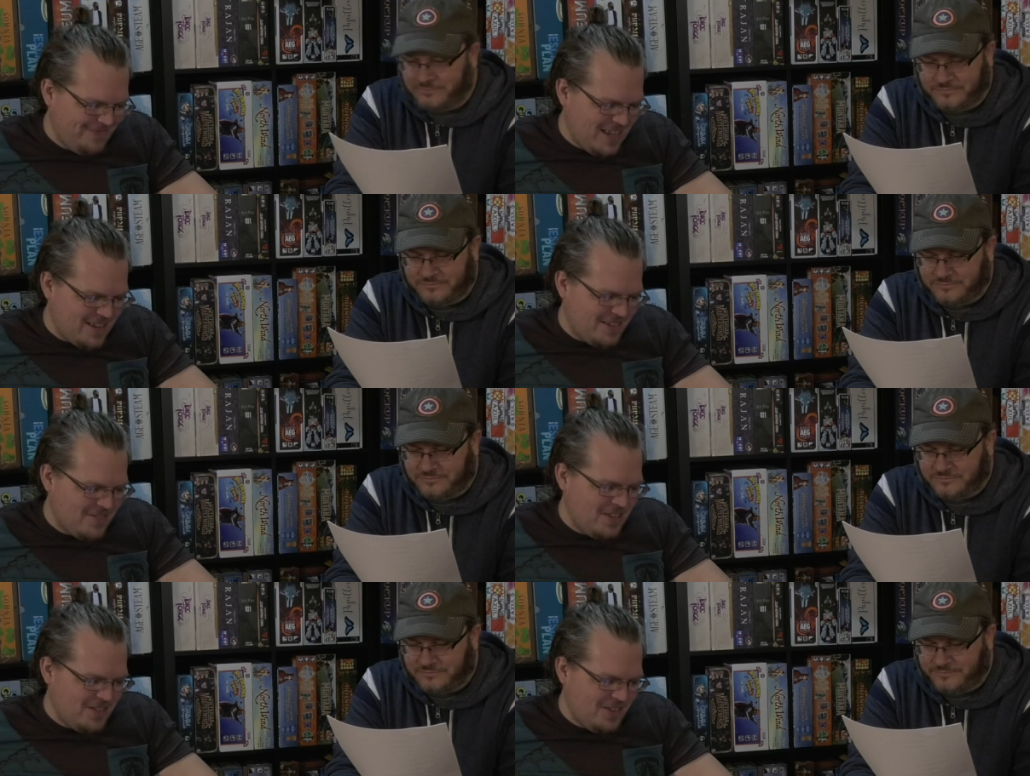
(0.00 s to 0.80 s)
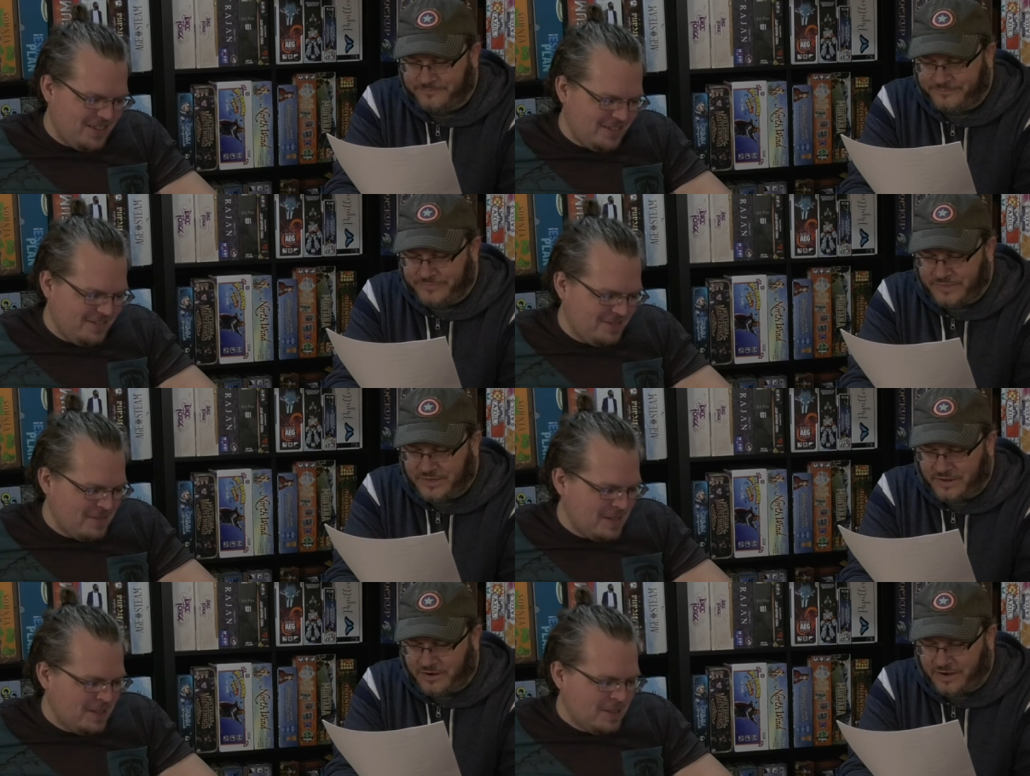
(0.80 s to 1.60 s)
Speaker 1: Yeah, 73.
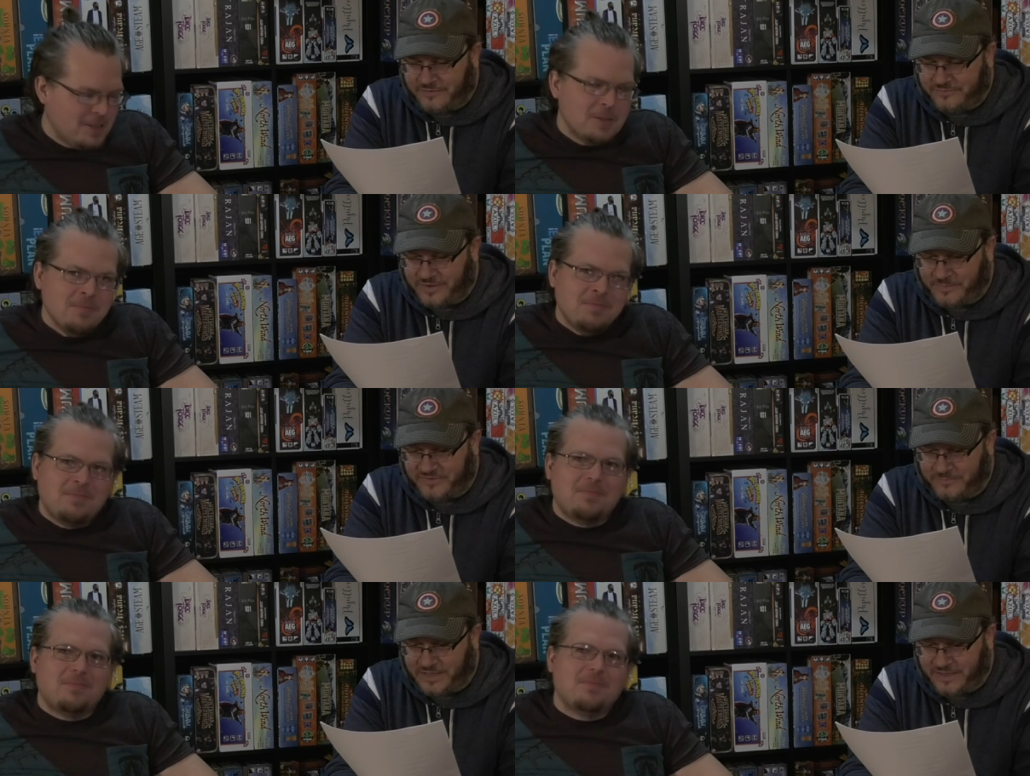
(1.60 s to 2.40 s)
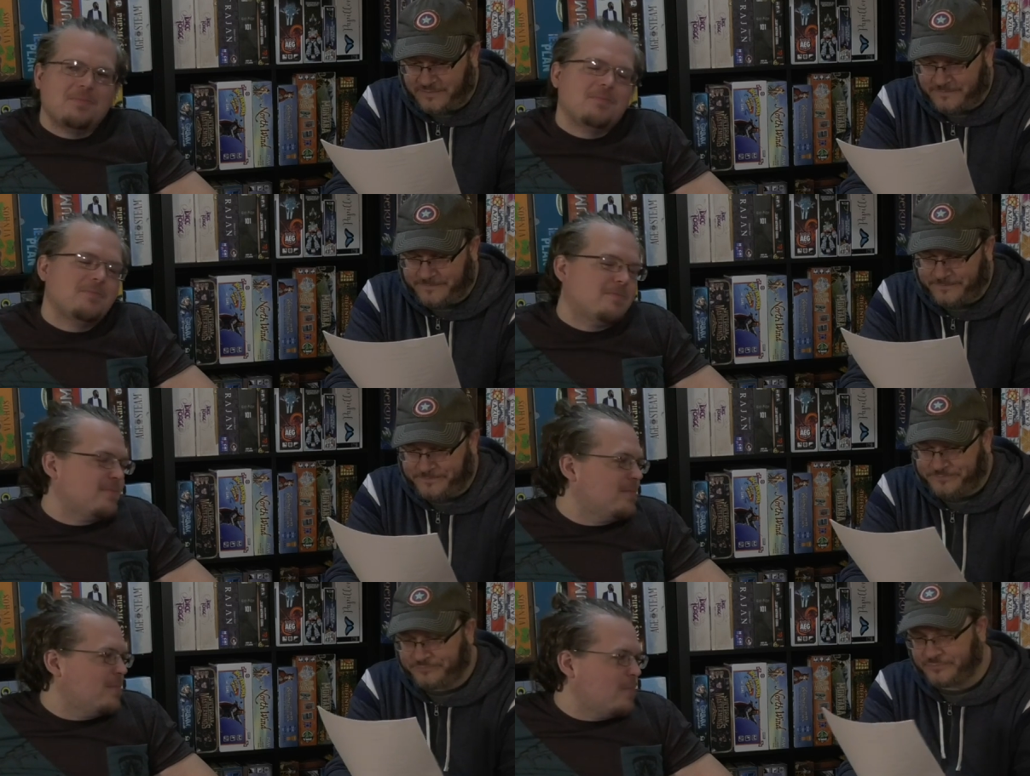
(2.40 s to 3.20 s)
Speaker 2: All right, so that makes it neat.
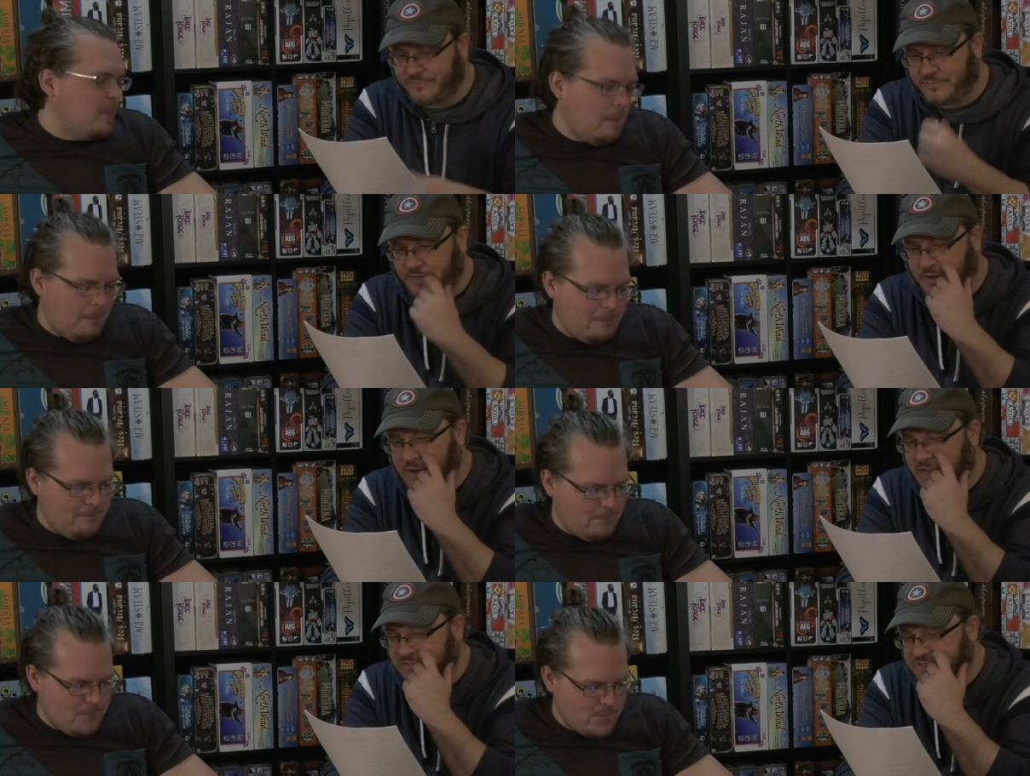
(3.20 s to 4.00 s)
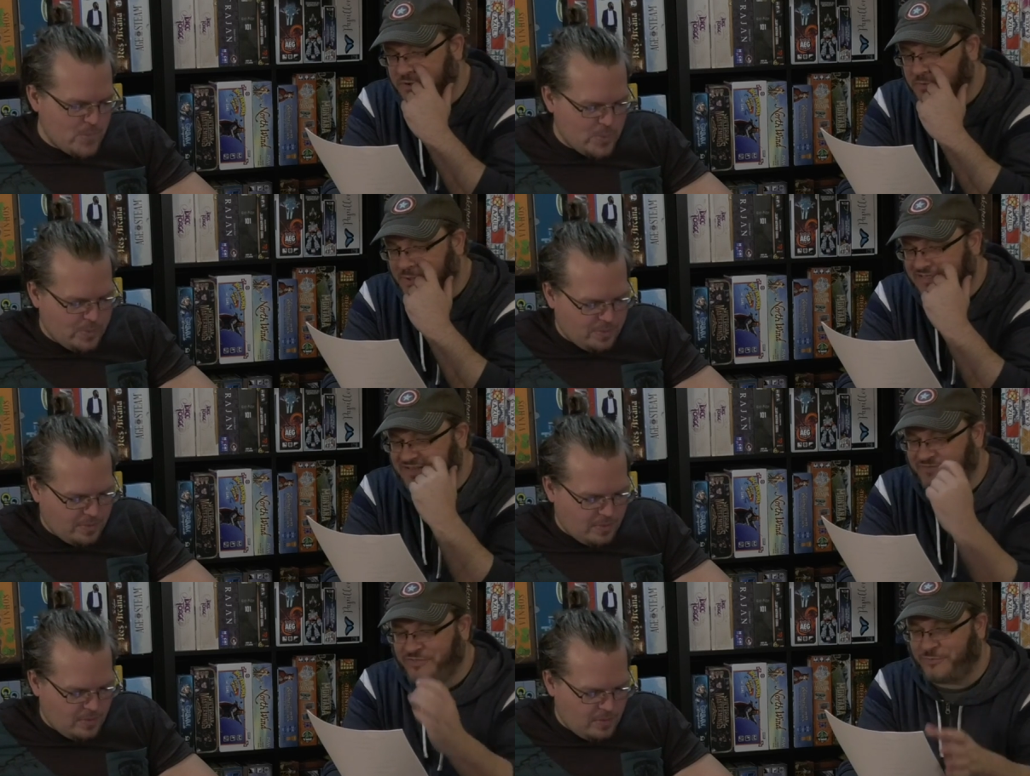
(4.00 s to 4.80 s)
All right, so my
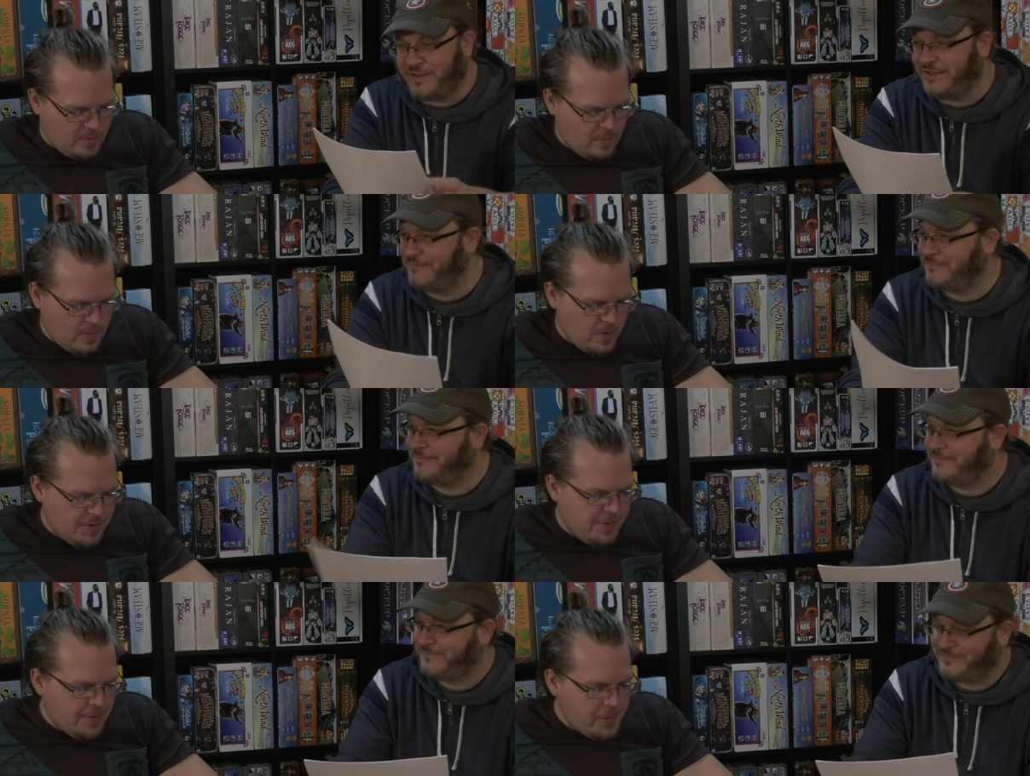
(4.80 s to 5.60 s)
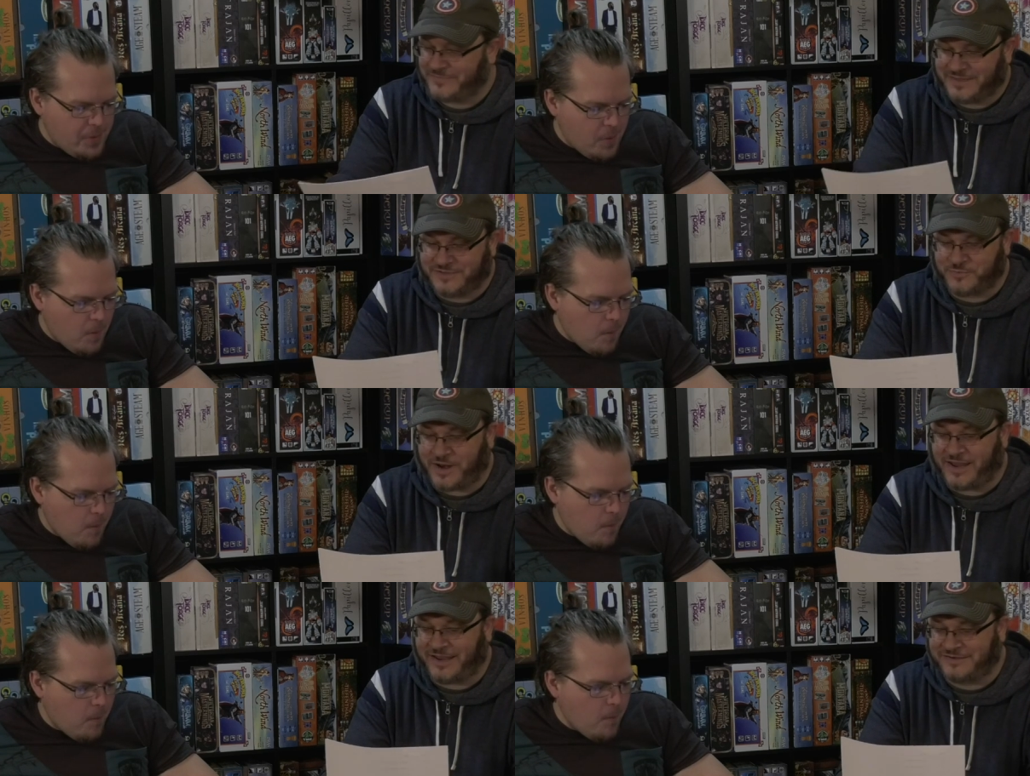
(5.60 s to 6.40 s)
73 is what
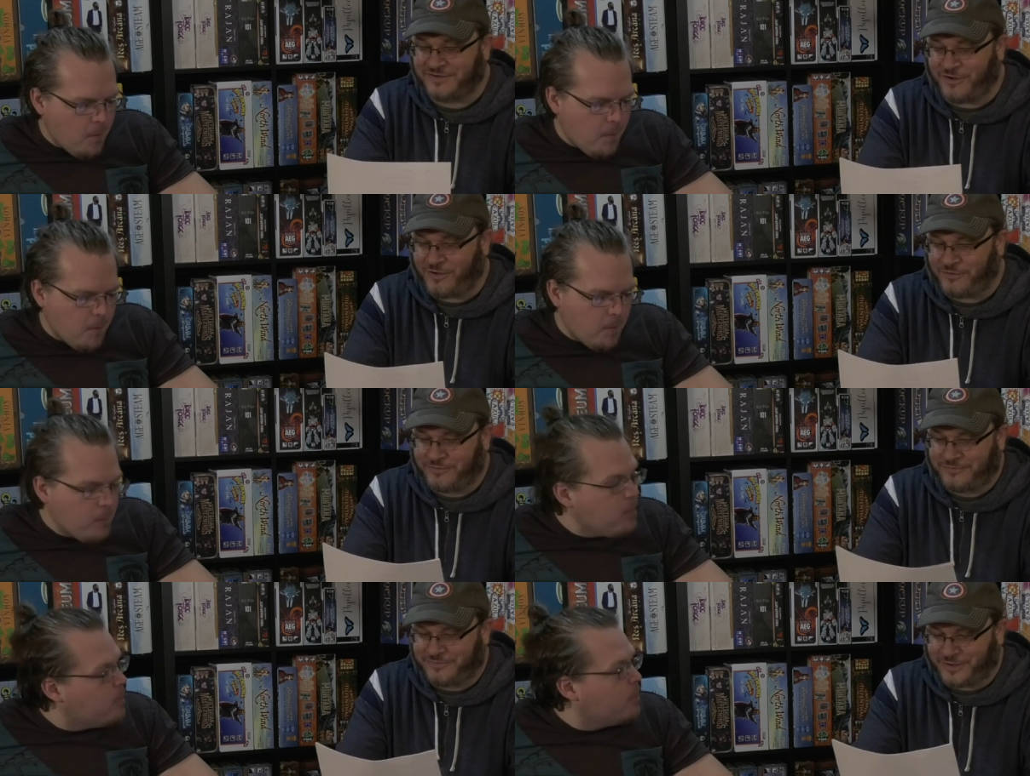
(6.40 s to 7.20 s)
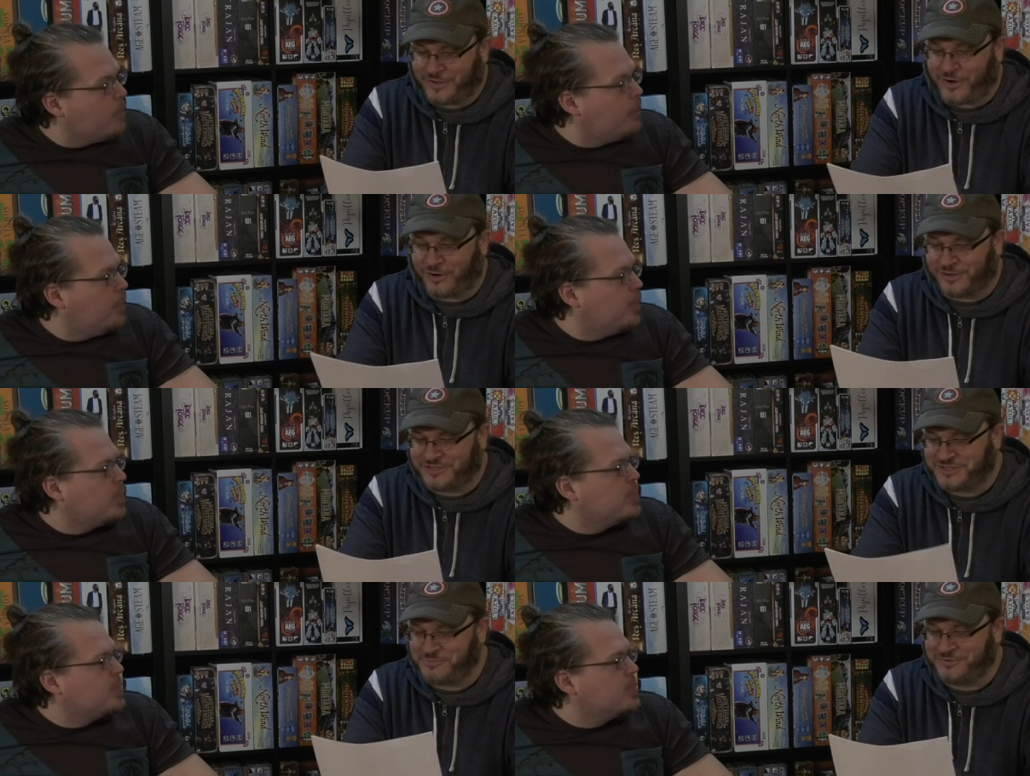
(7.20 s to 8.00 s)
I like to call the
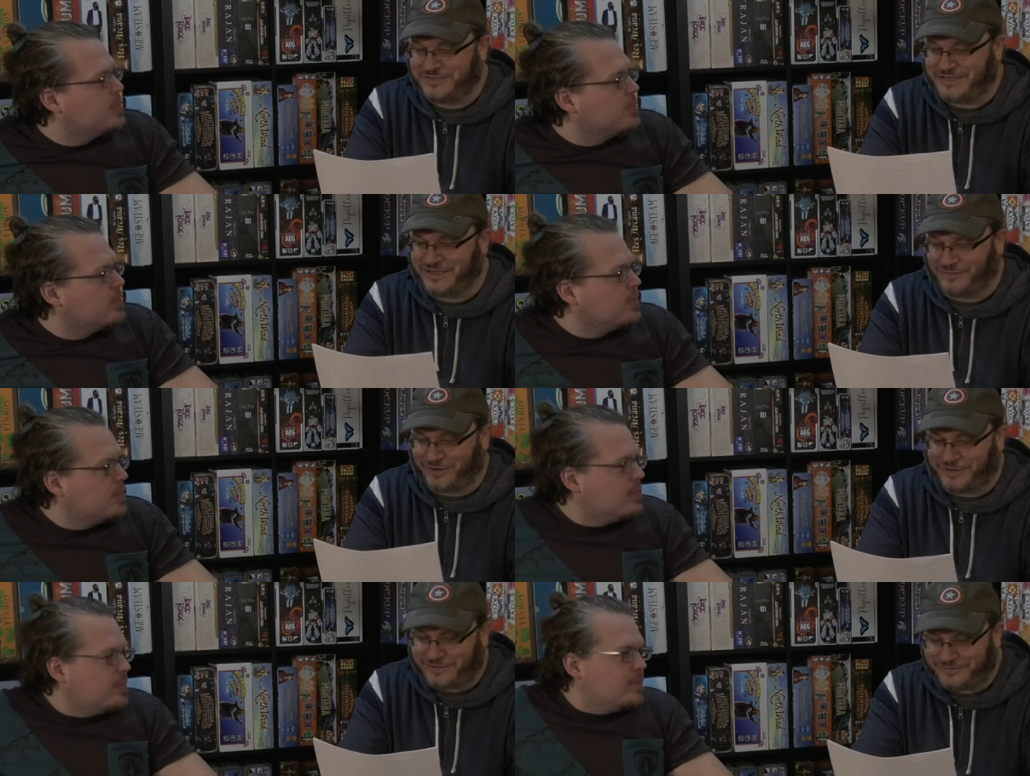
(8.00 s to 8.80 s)
Carcassonne Killer.